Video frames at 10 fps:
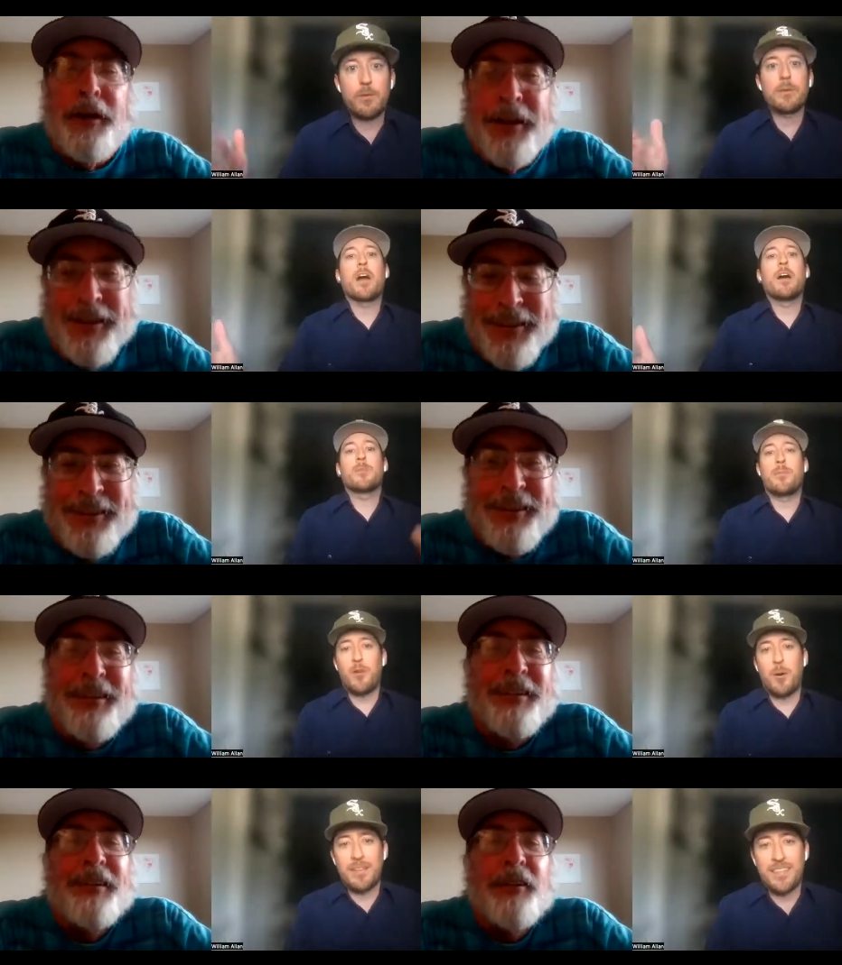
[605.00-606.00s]
Speaker 1: performing,
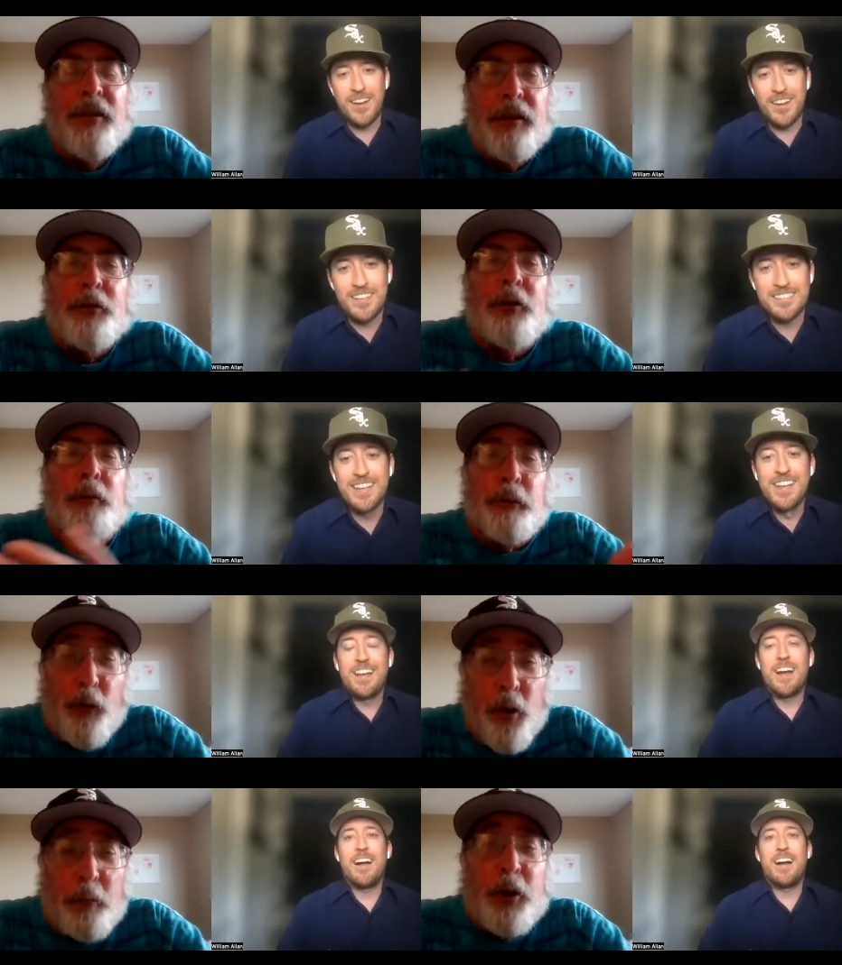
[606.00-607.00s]
underperforming. There it is. You're a
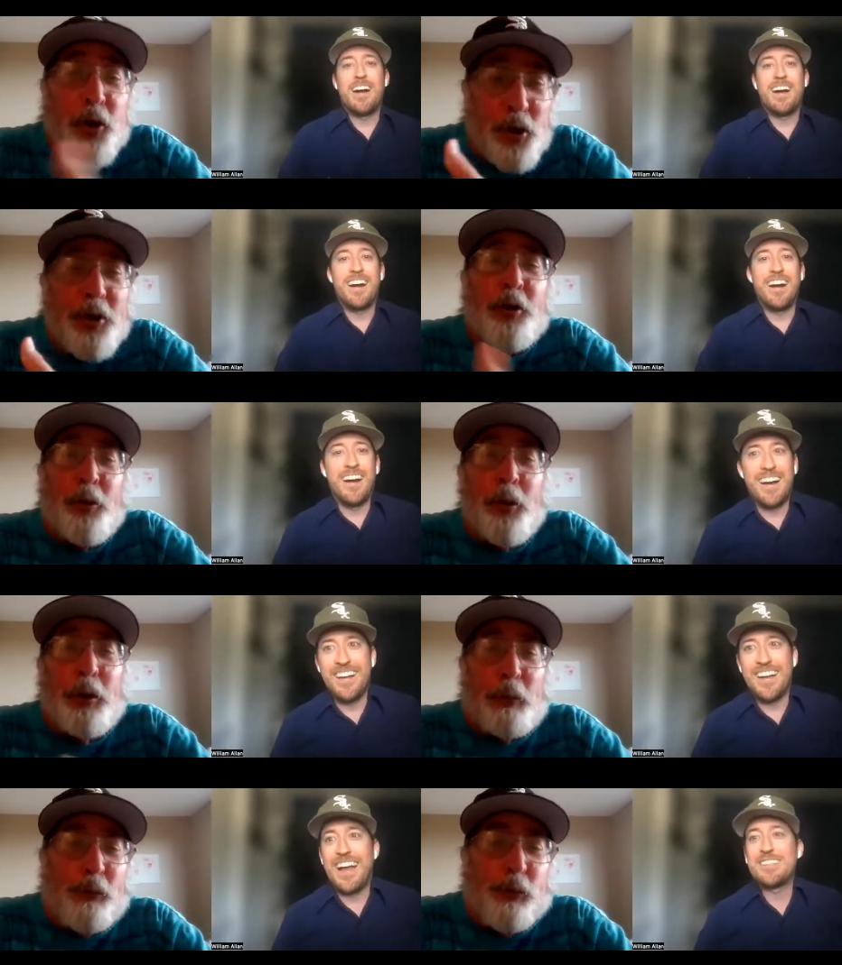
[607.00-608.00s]
performer. You should know you the
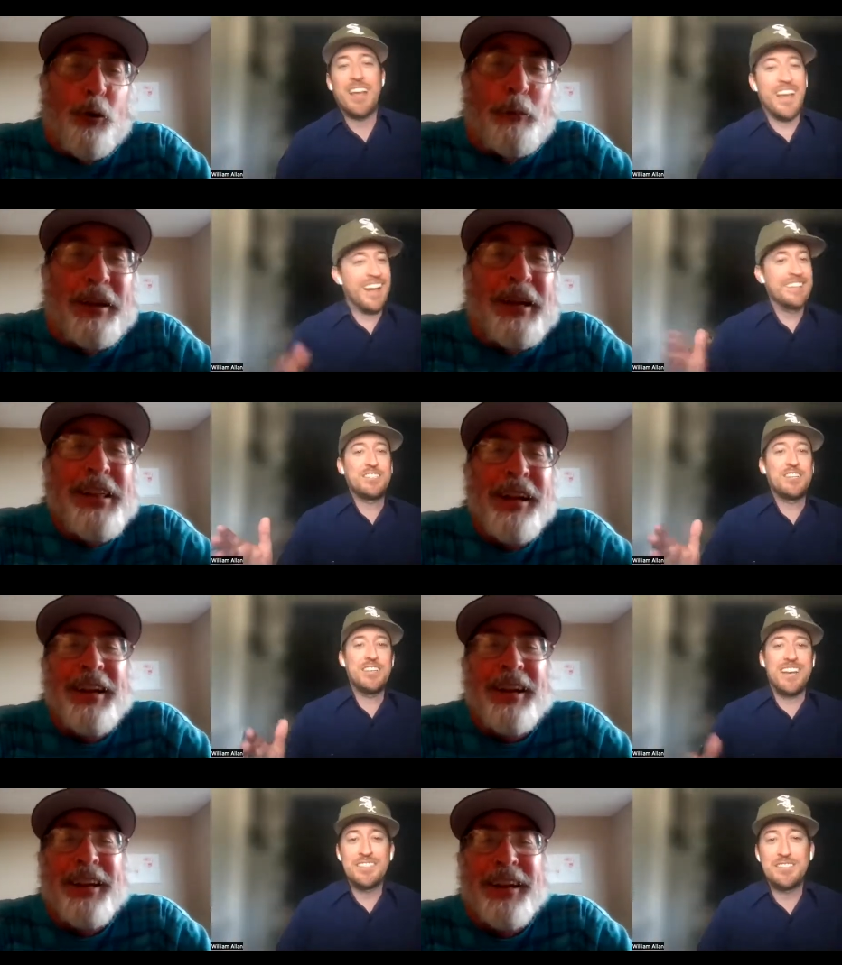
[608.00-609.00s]
word. Uh, I, should, I
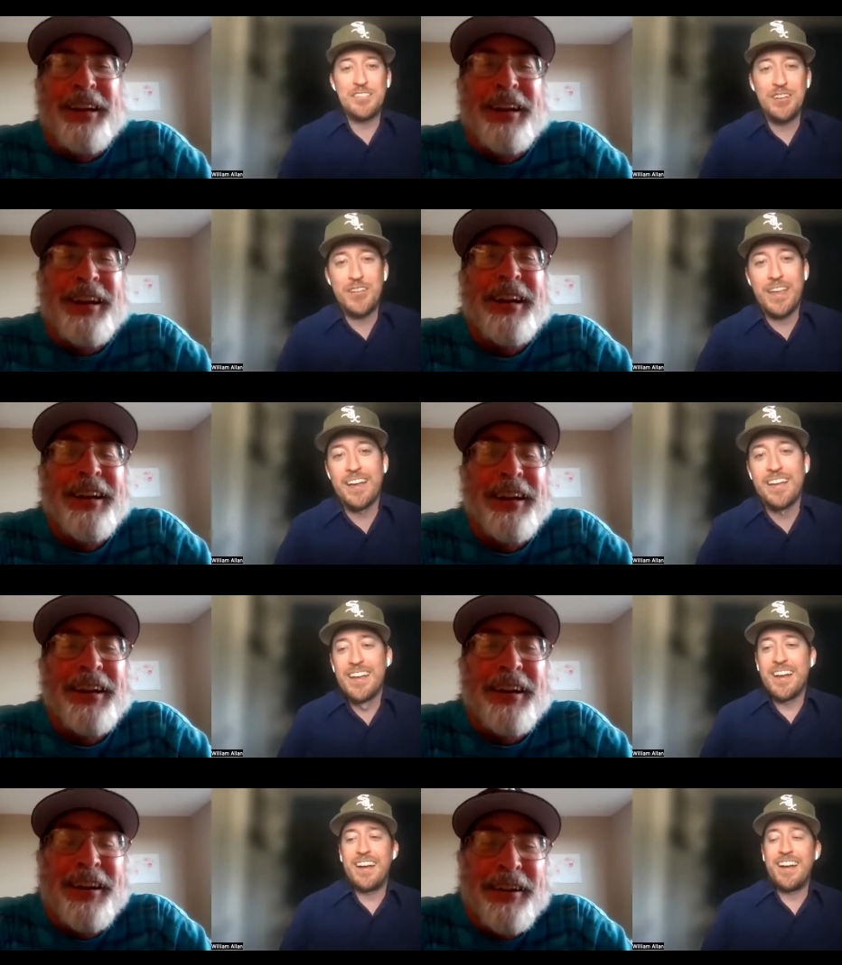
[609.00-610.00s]
should, I should know that.
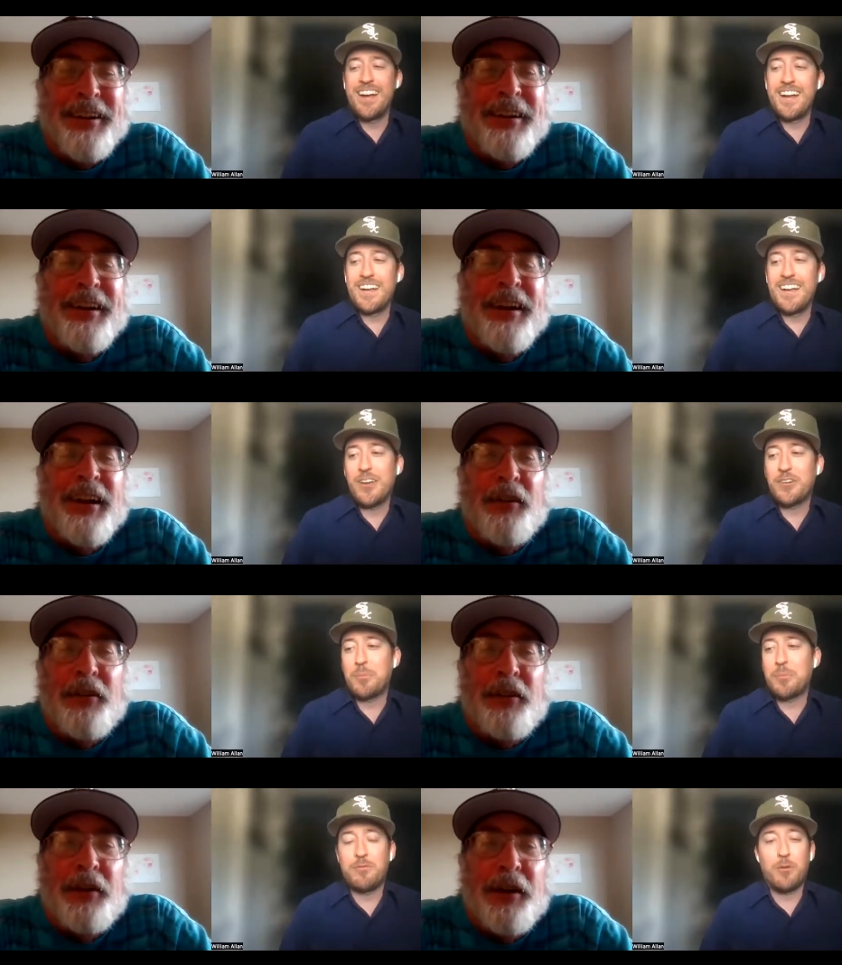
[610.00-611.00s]
Speaker 2: Uh,
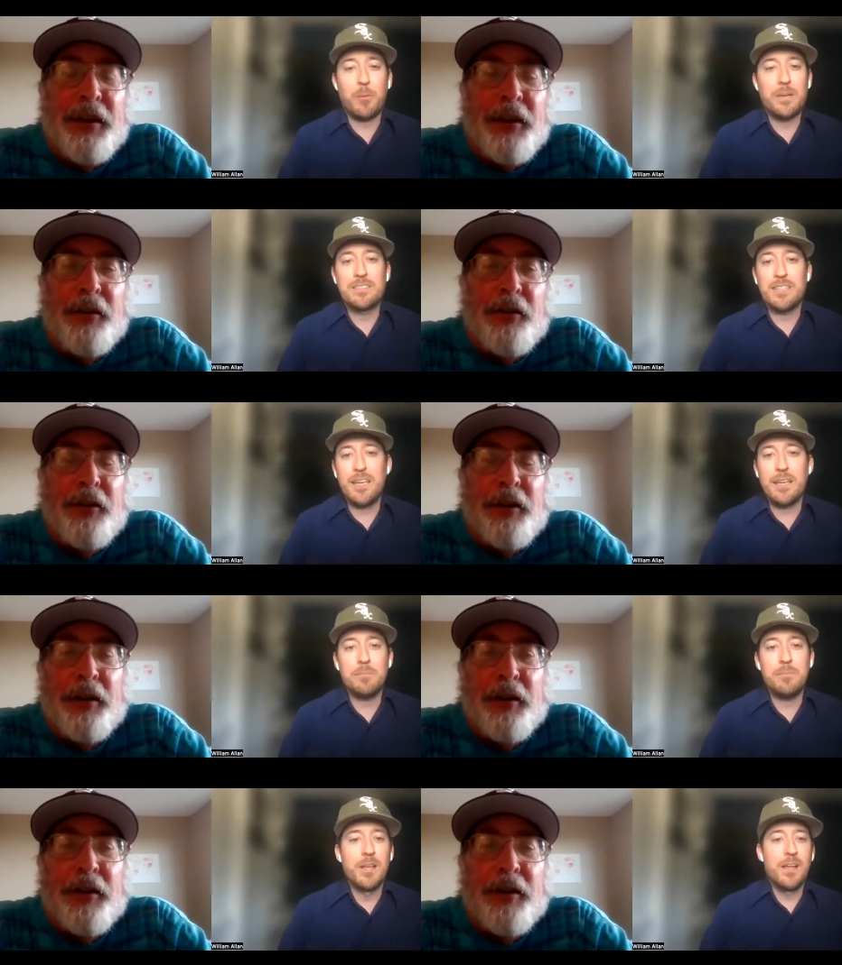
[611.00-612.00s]
underperforming
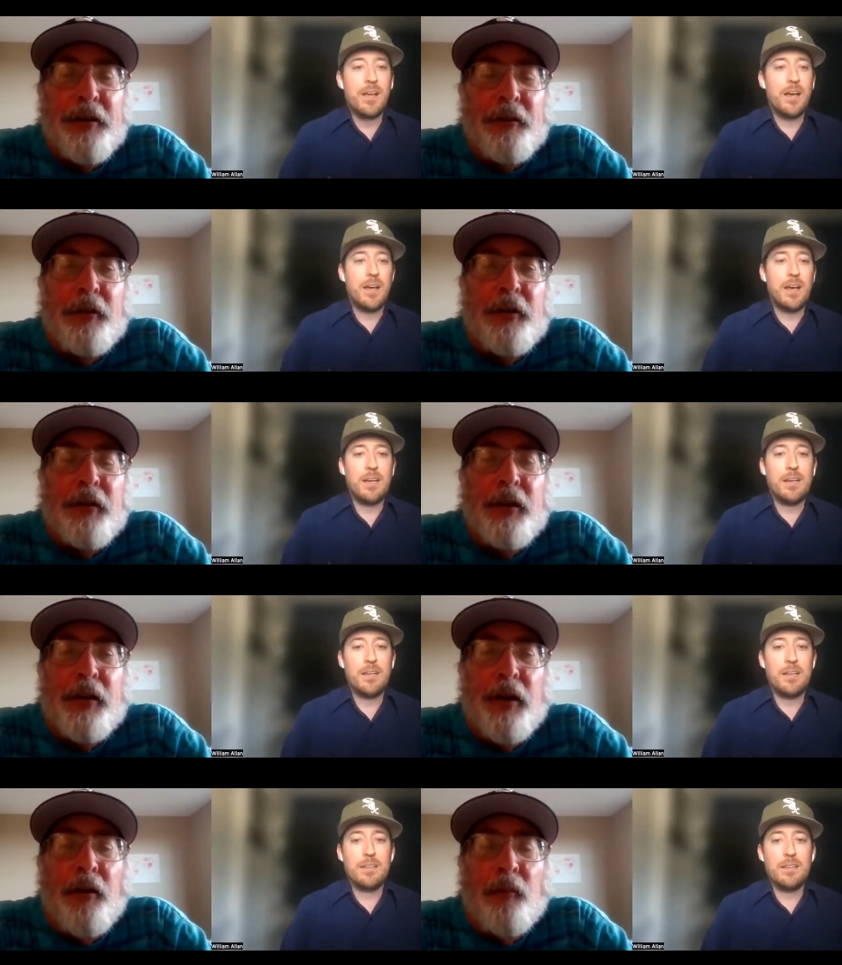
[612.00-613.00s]
team, uh,
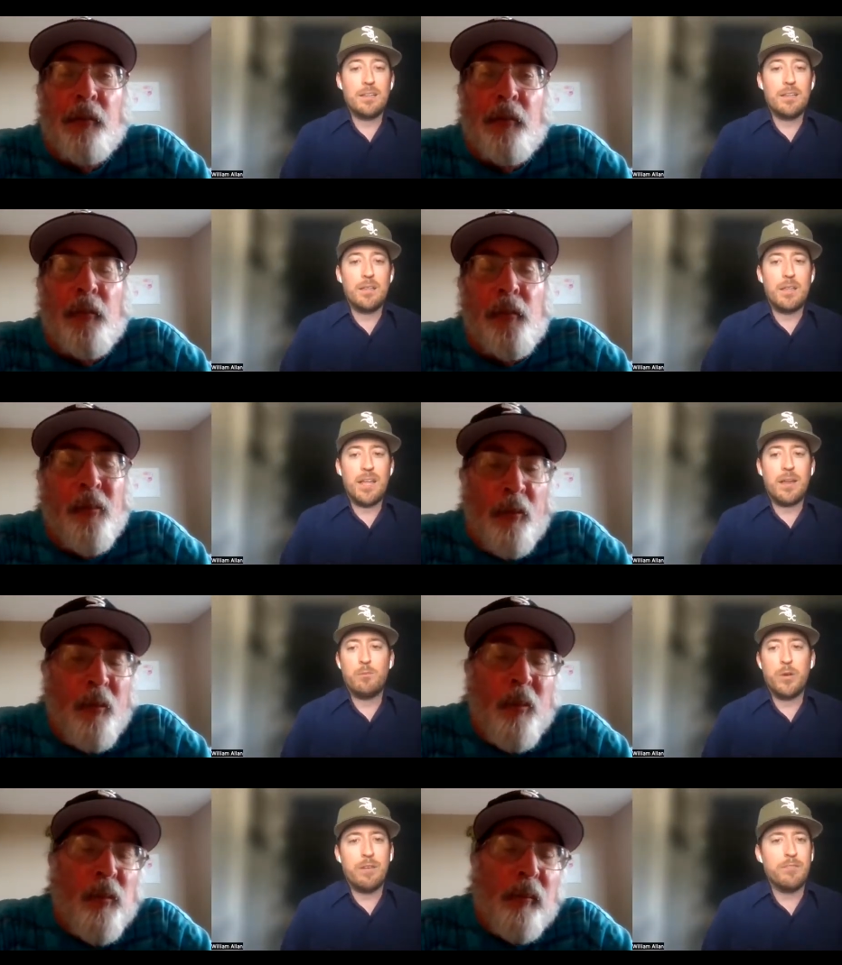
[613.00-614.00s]

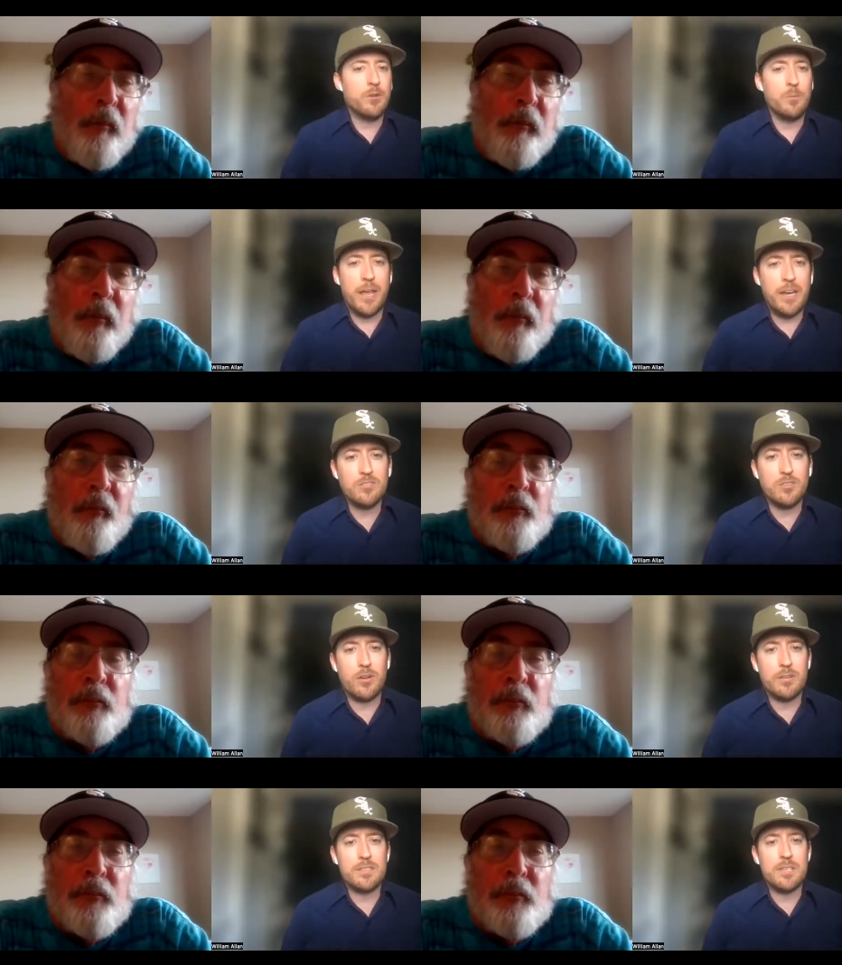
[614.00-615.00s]
and we have a new
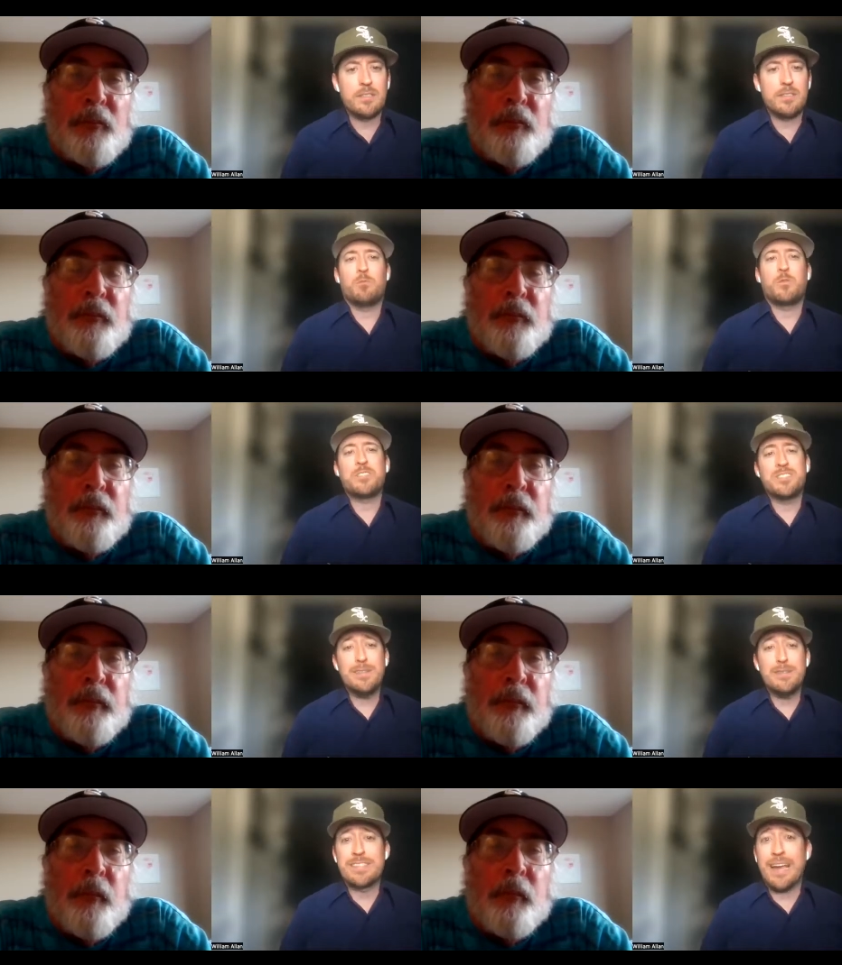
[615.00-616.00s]
manager. All of a sudden, we're still